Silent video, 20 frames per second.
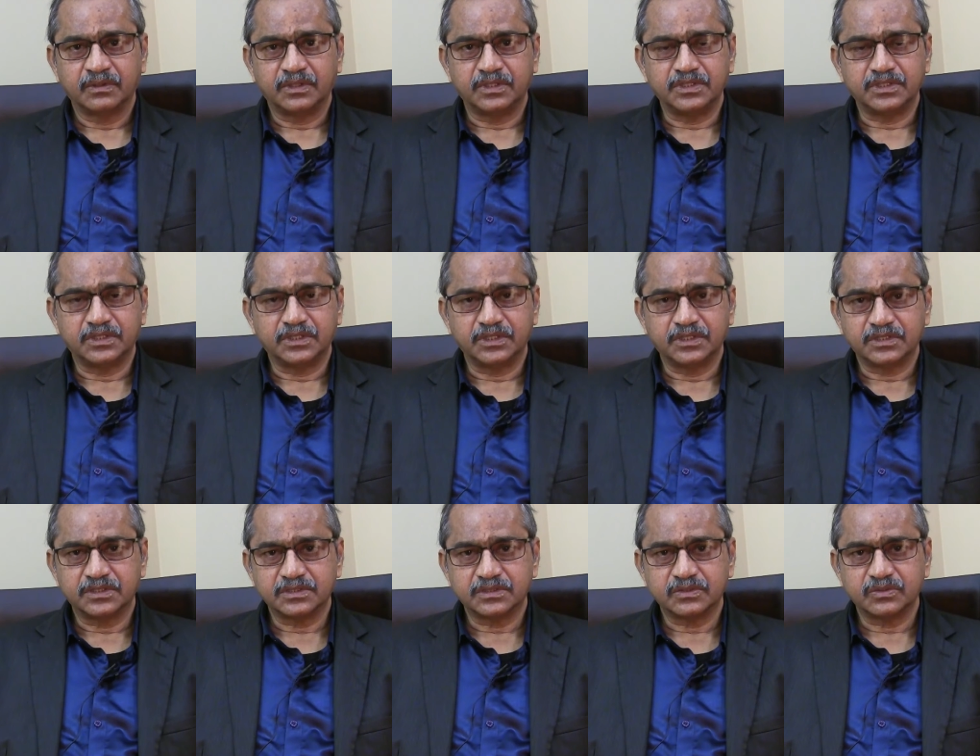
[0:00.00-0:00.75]

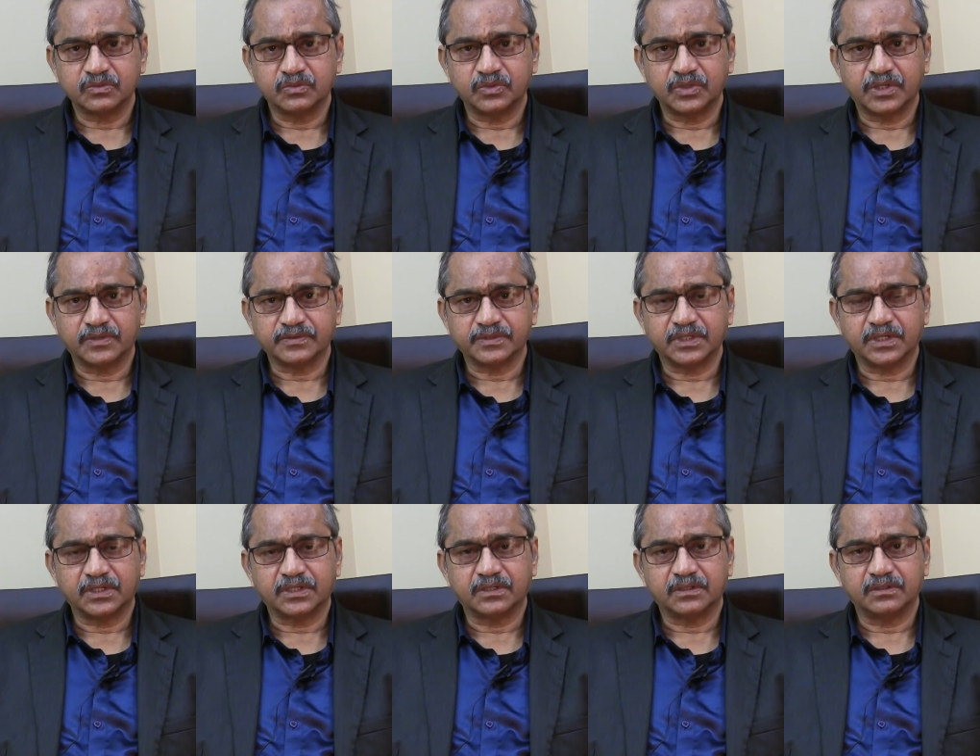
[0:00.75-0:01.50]
engineers who has
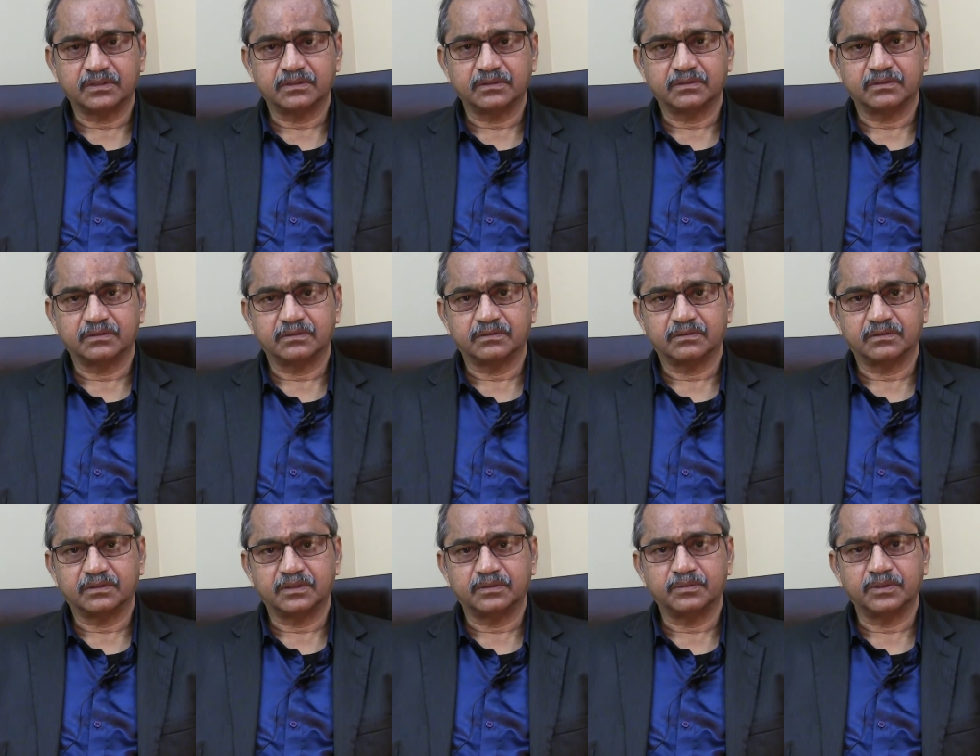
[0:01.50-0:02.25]
got
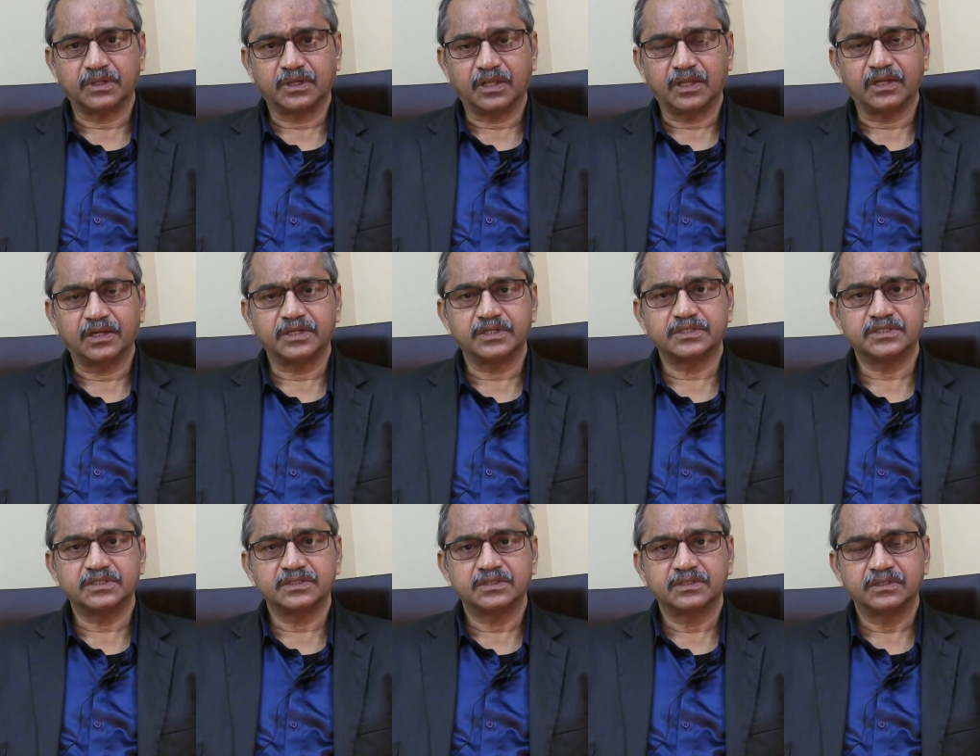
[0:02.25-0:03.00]
uh,
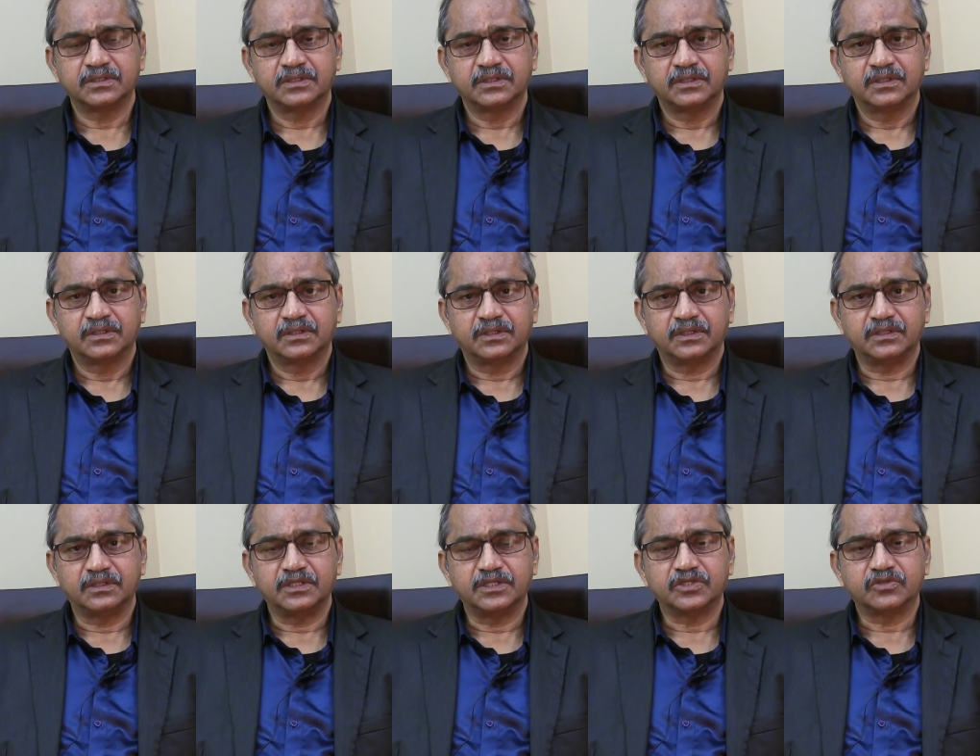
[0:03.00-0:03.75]
knowledge
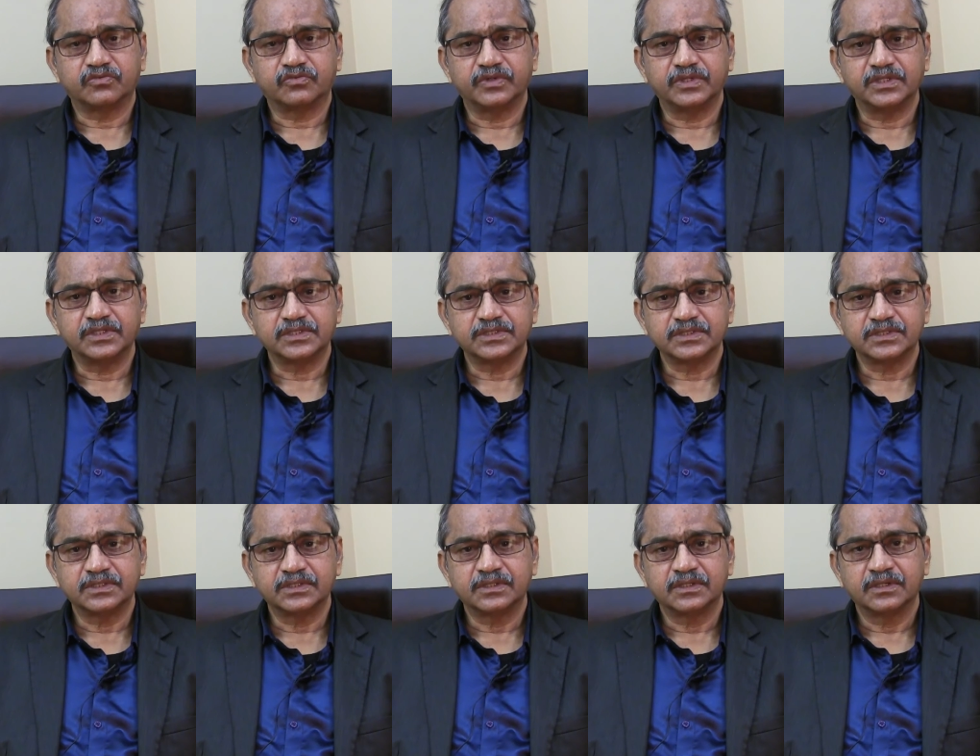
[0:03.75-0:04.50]
in these
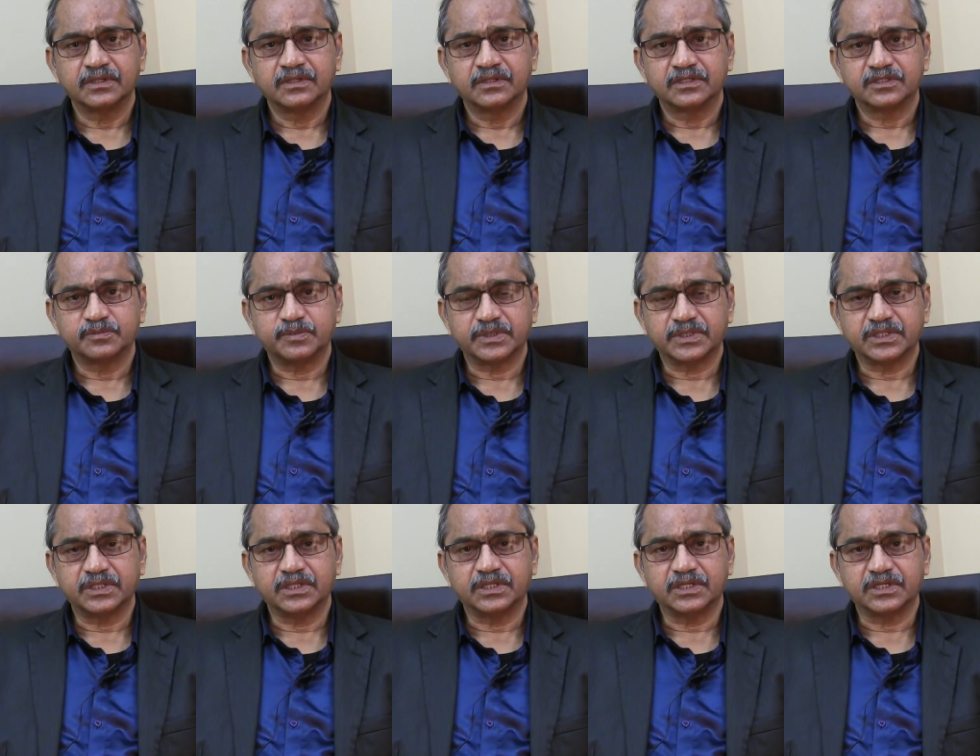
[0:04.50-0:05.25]
fields,
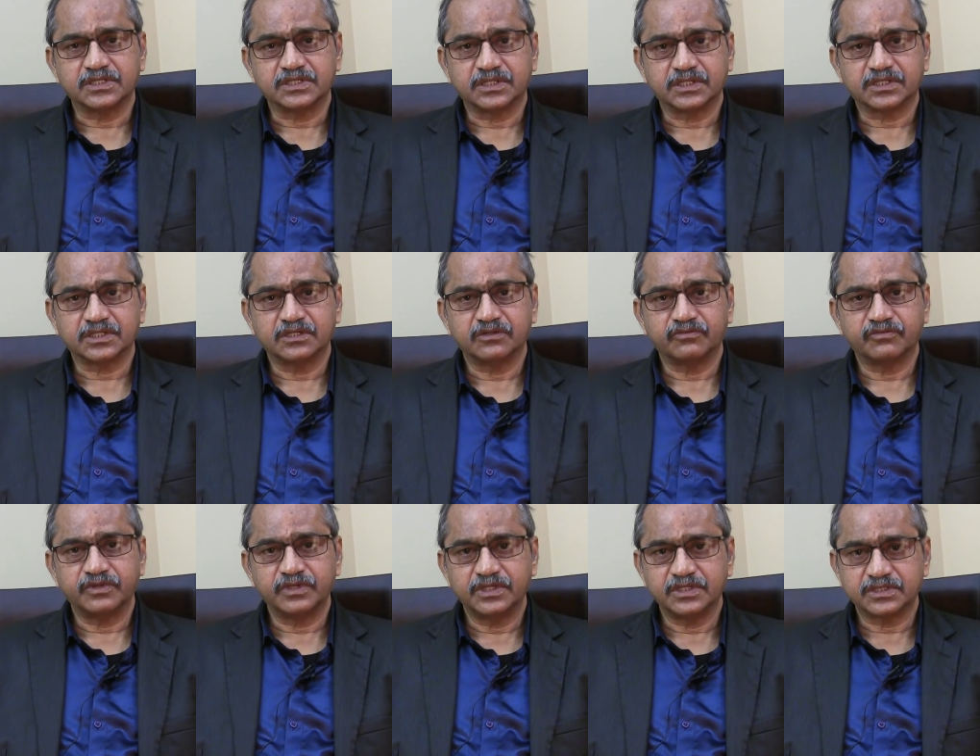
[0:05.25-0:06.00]
especially
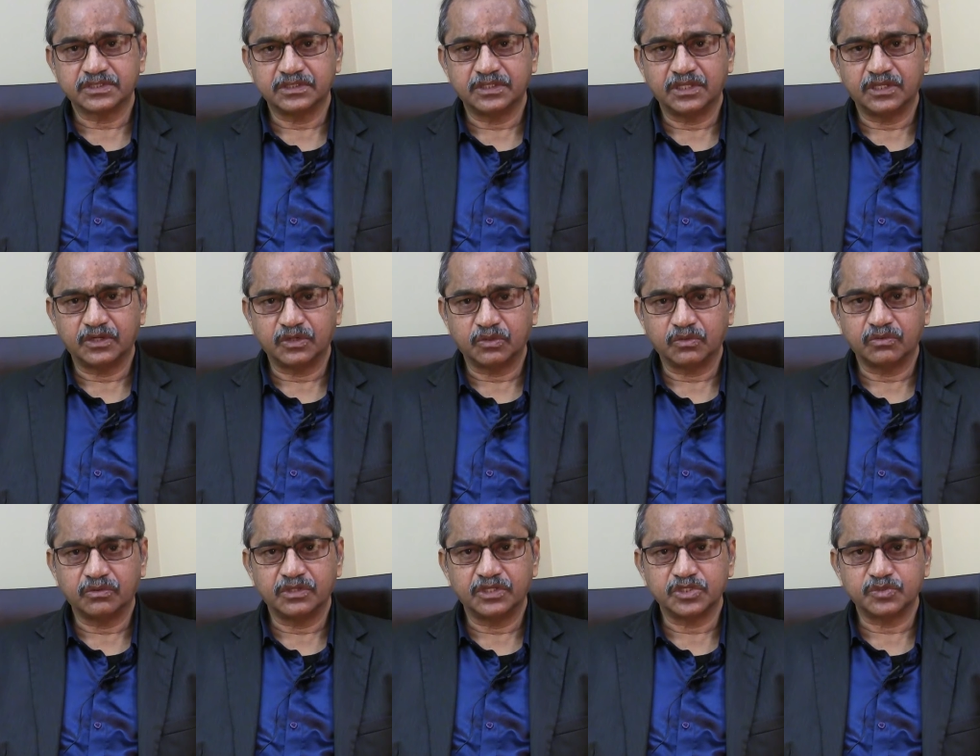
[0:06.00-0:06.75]
construction fields they
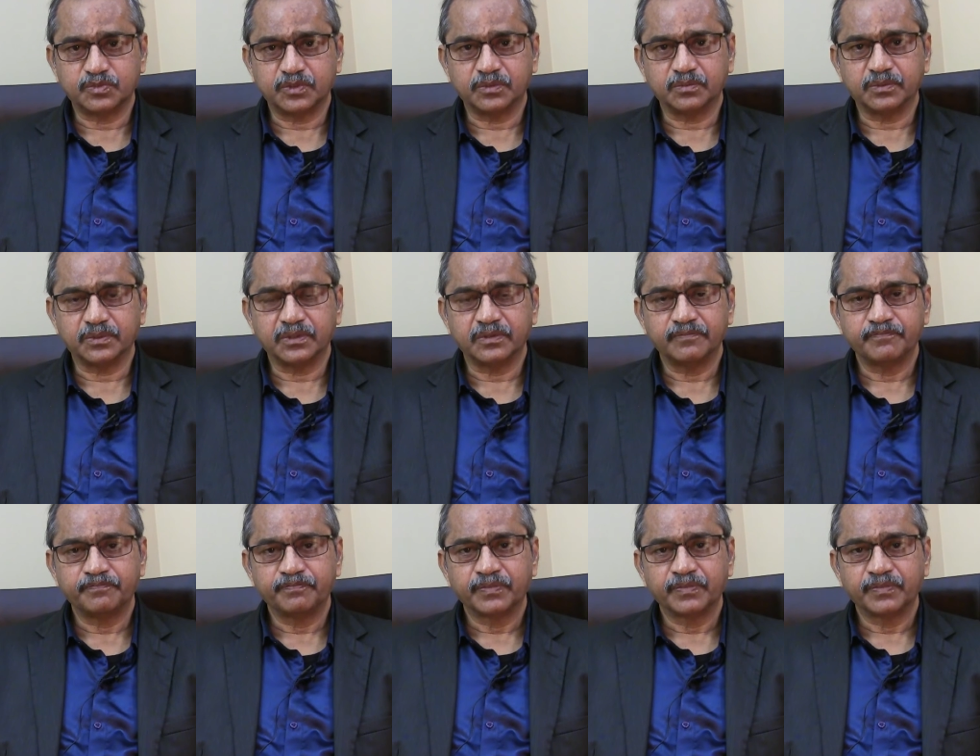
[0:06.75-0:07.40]
recruit these people.